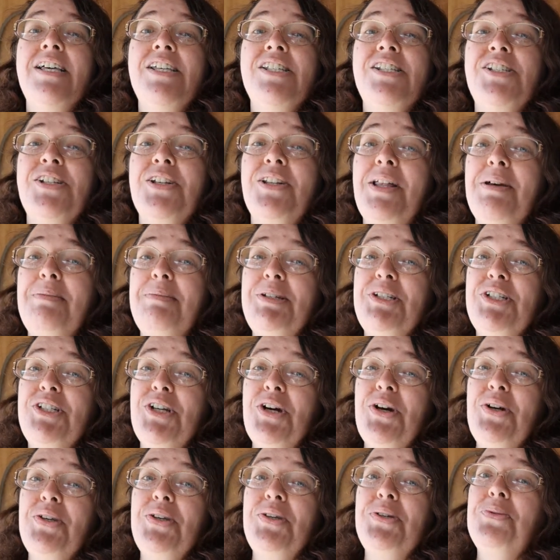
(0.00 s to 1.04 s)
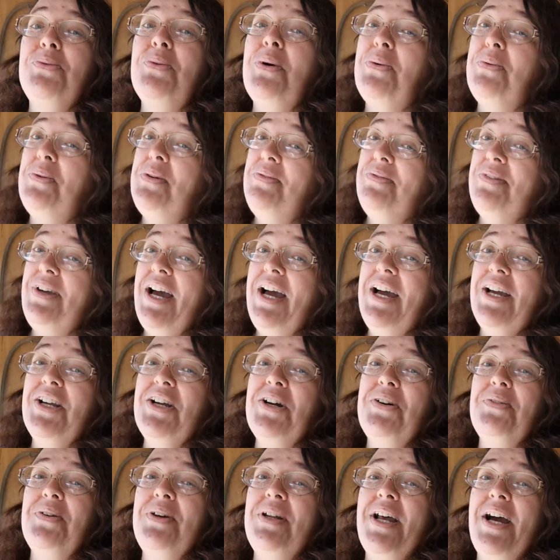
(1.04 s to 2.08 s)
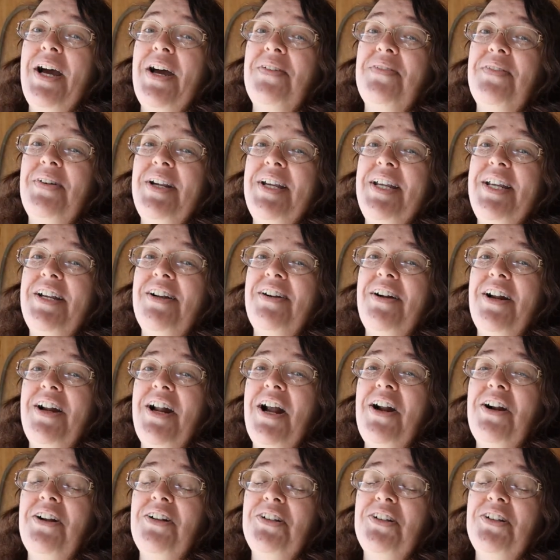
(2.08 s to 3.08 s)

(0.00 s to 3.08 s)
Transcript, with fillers: So let me show you what we've got going on right here on our